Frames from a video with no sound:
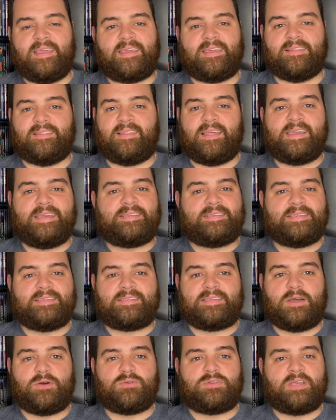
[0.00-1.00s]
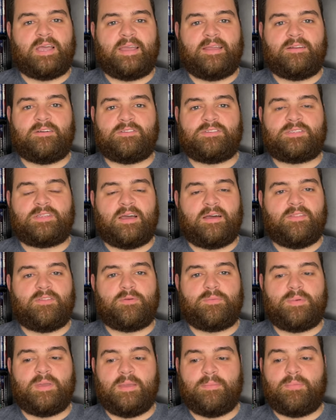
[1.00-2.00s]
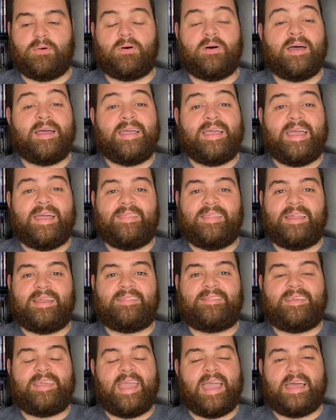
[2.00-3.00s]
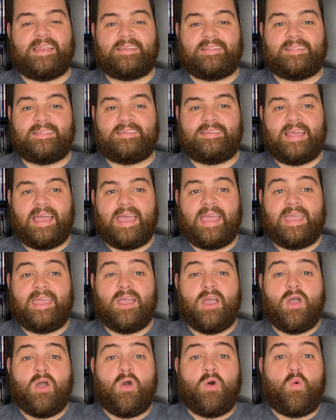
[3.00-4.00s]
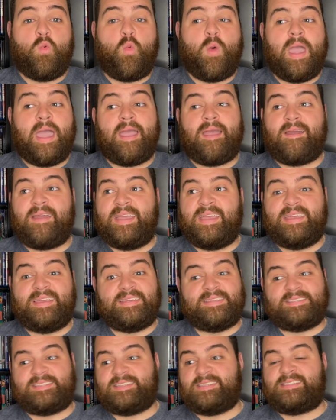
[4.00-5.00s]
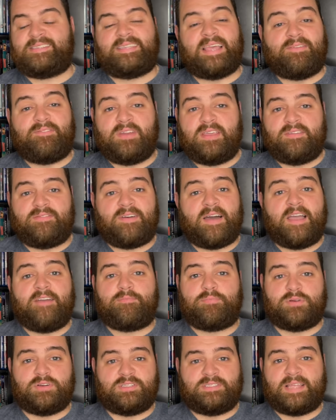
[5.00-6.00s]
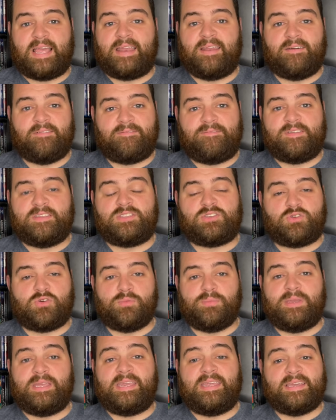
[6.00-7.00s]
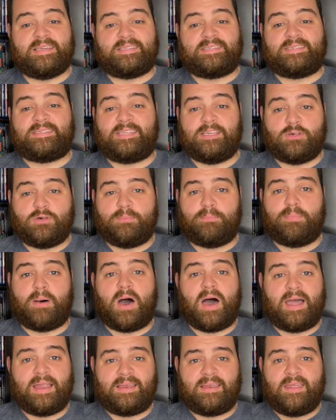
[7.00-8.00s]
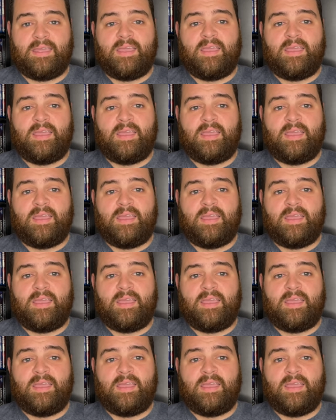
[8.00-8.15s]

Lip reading: can license out titles to other people, and then at the end of the day, where is 75% of physical media still bought?